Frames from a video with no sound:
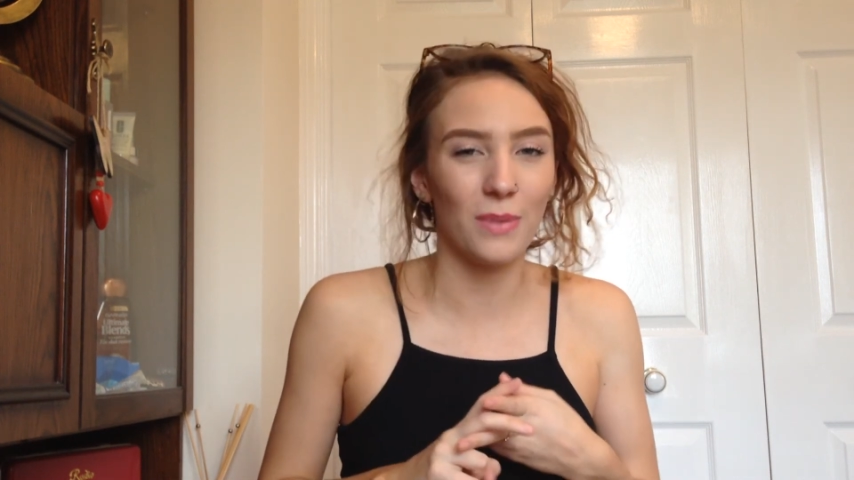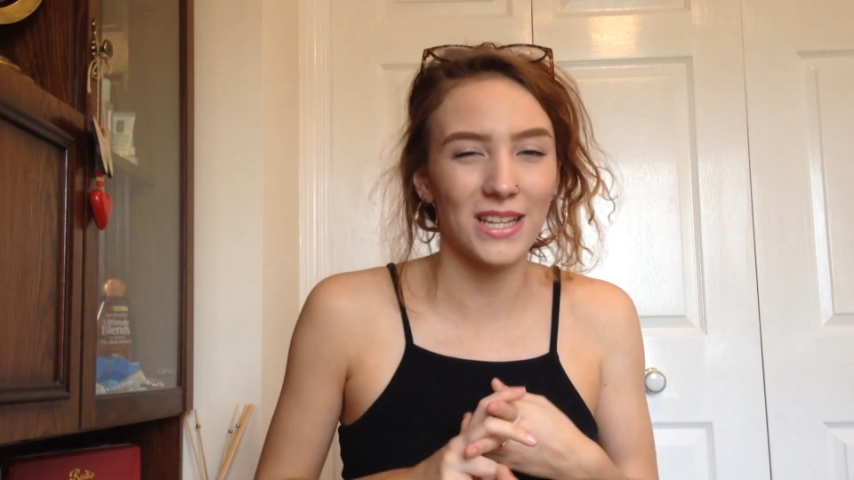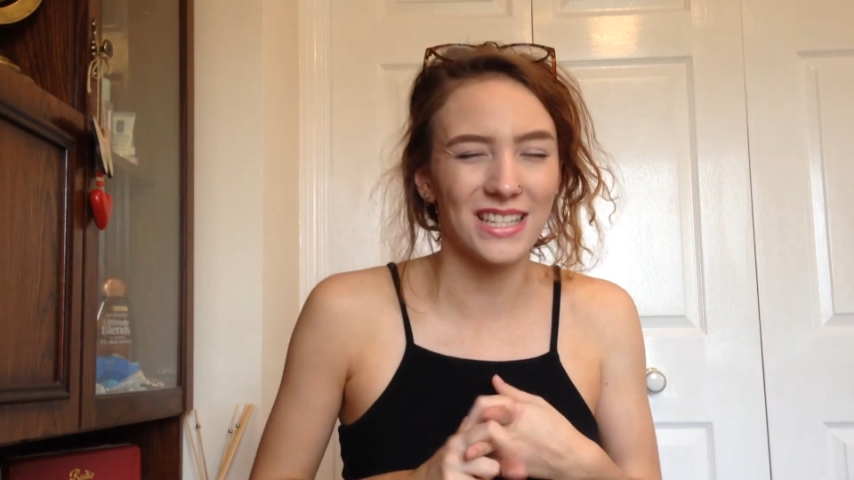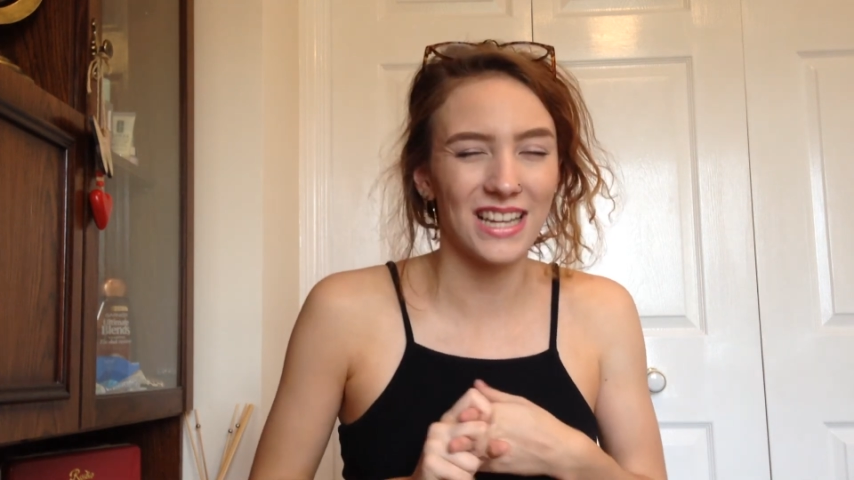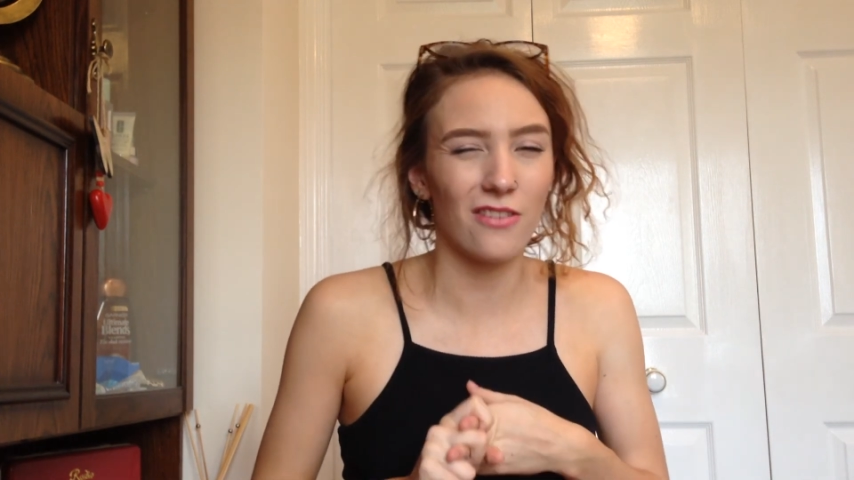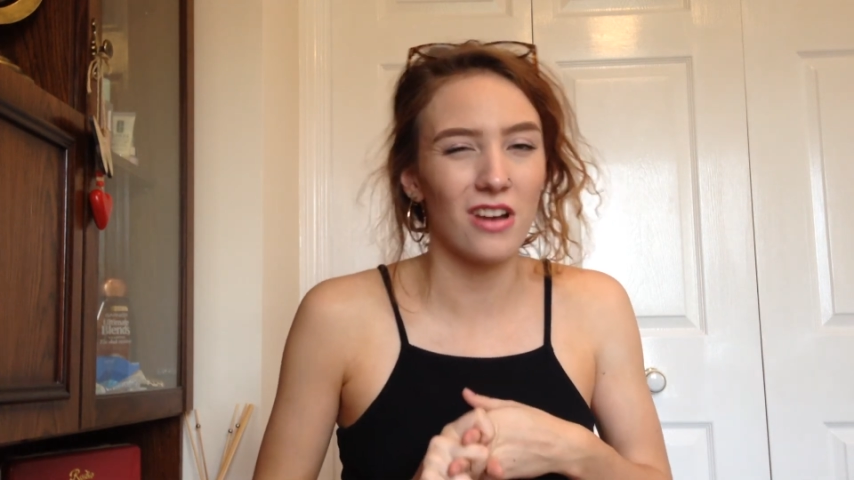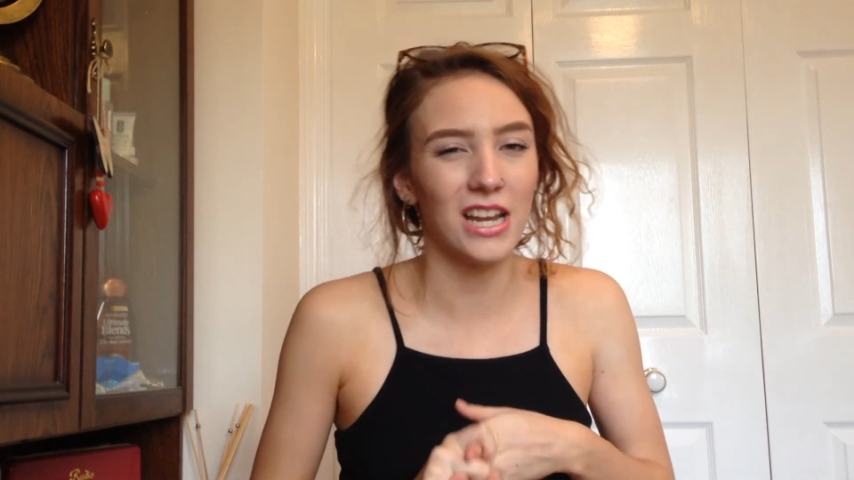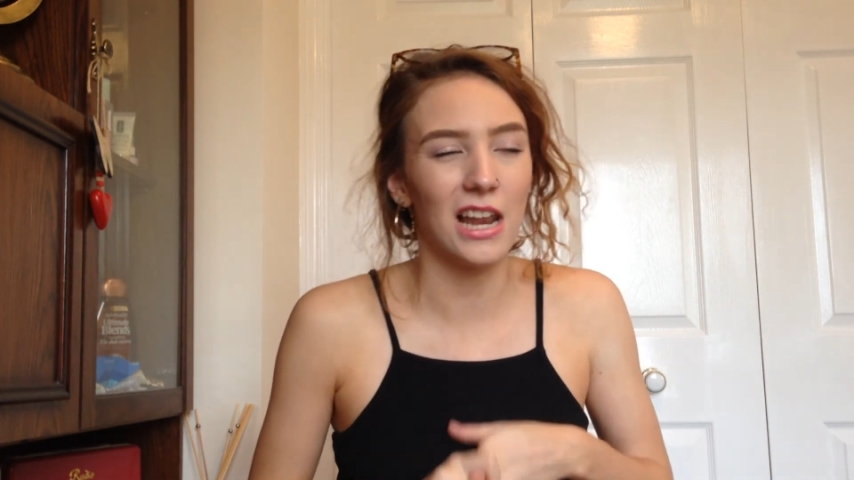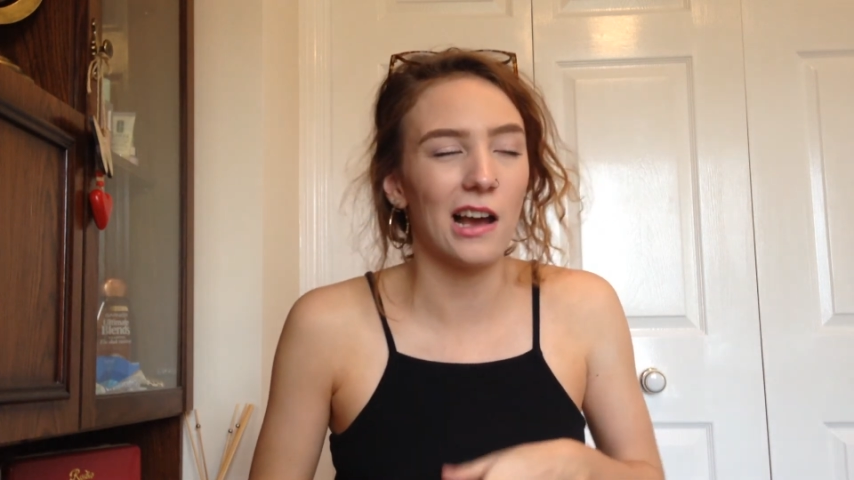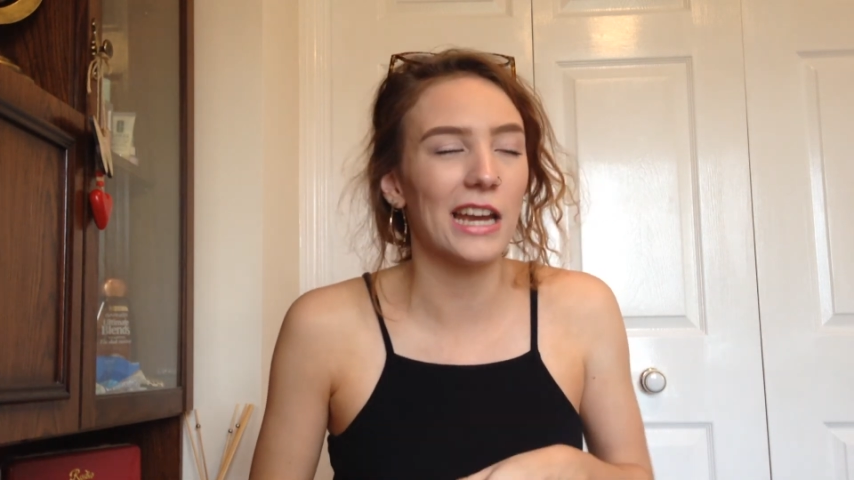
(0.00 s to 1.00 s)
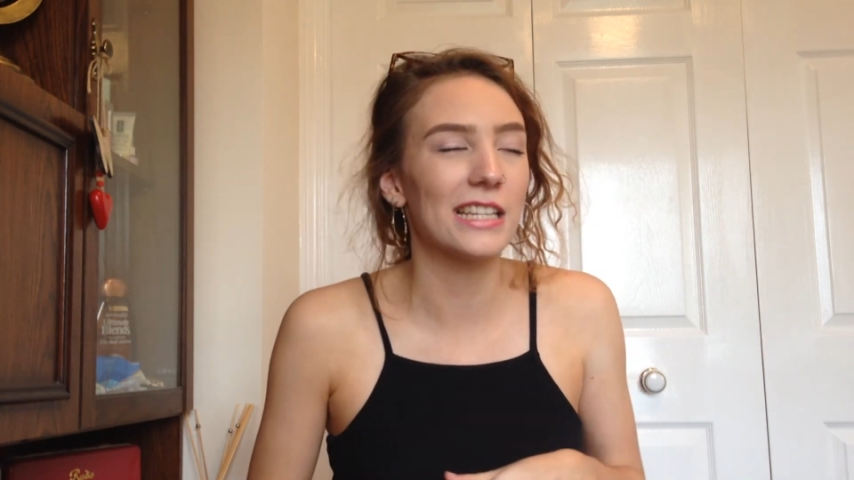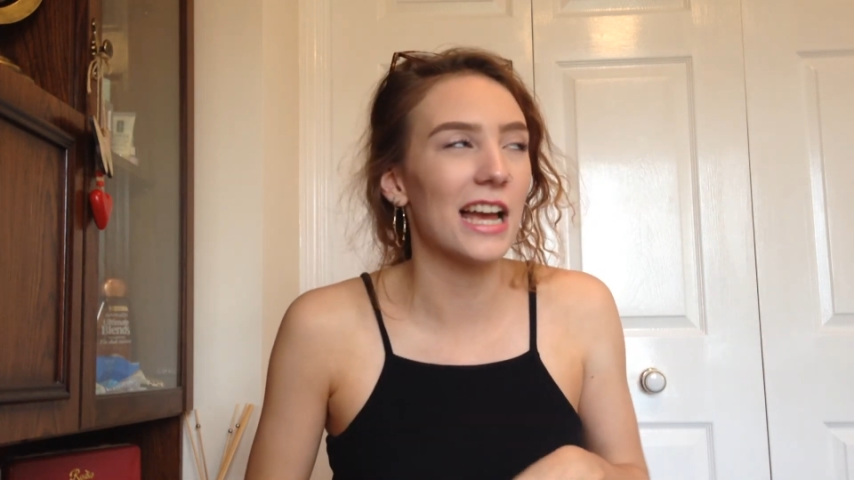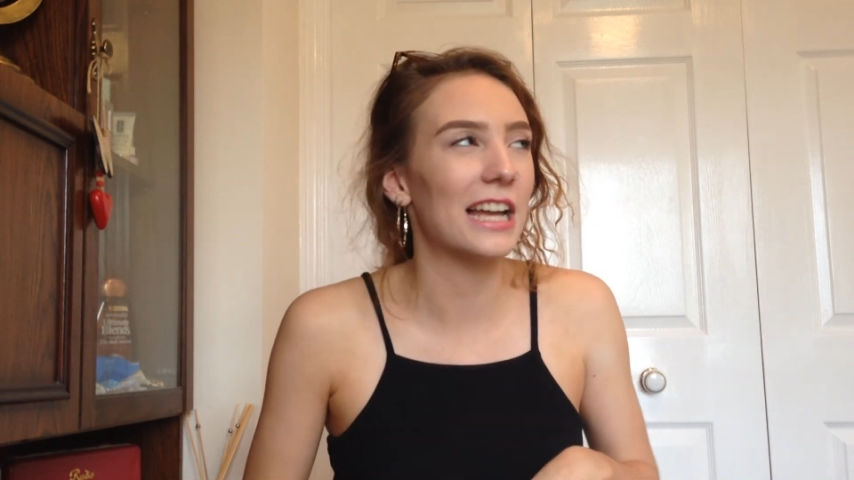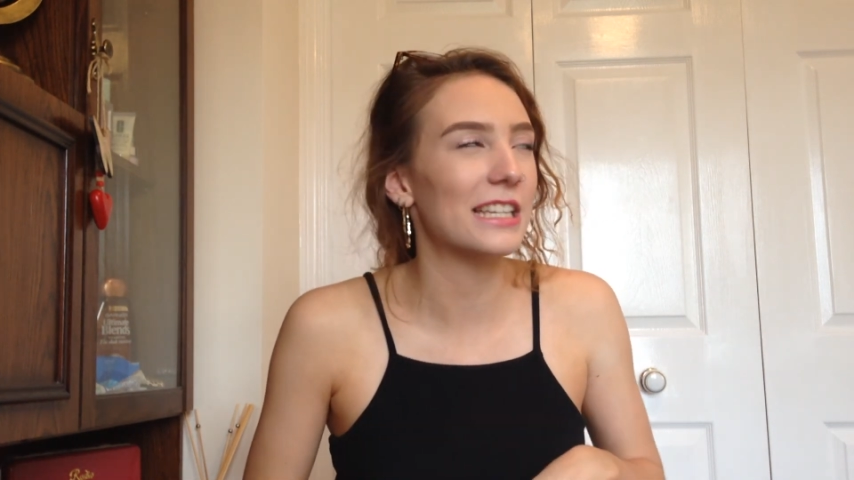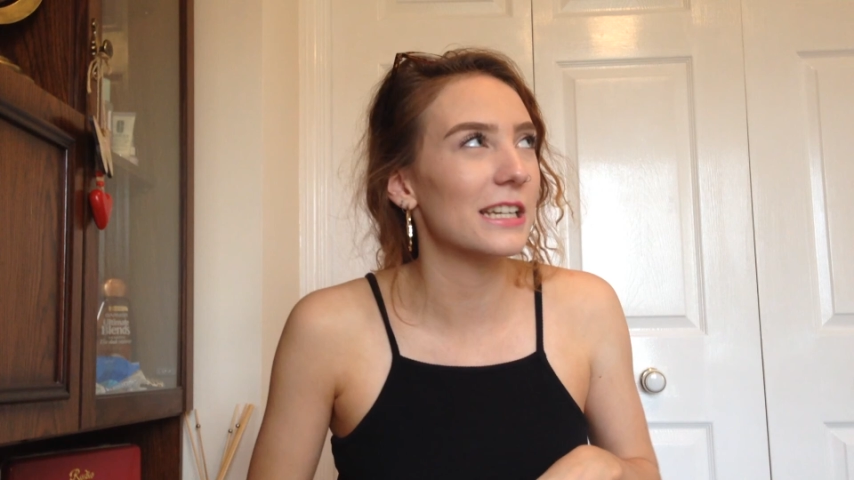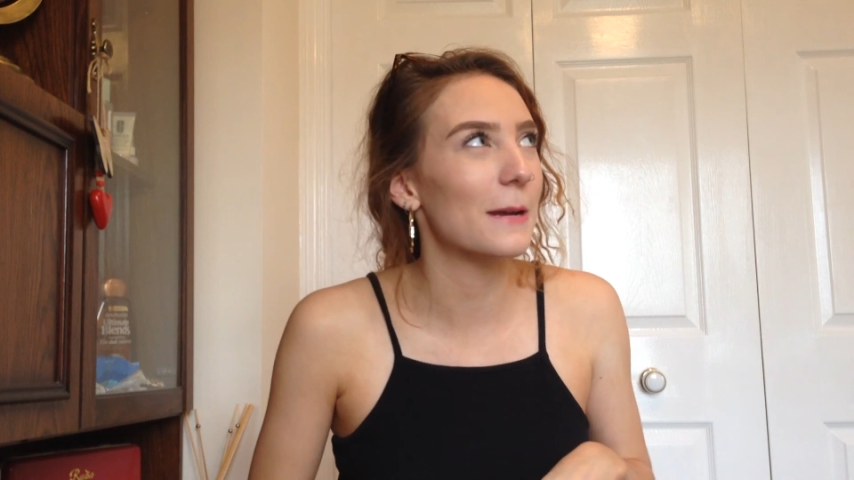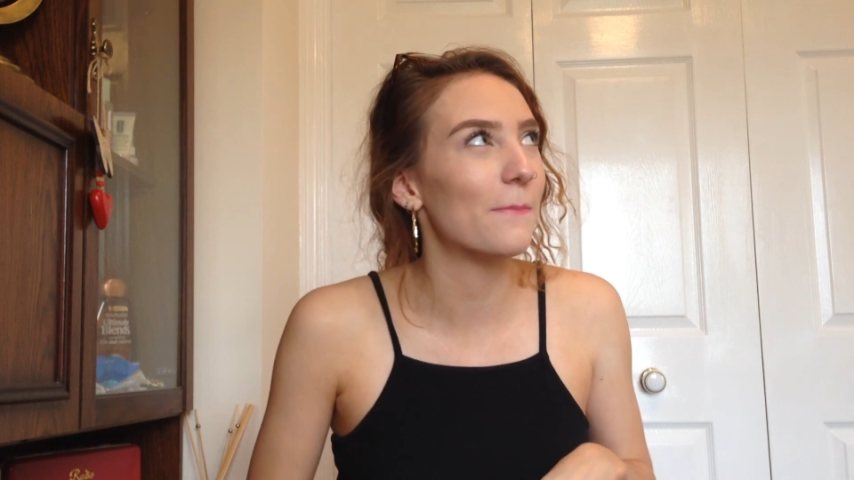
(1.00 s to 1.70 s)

patterns that I really liked and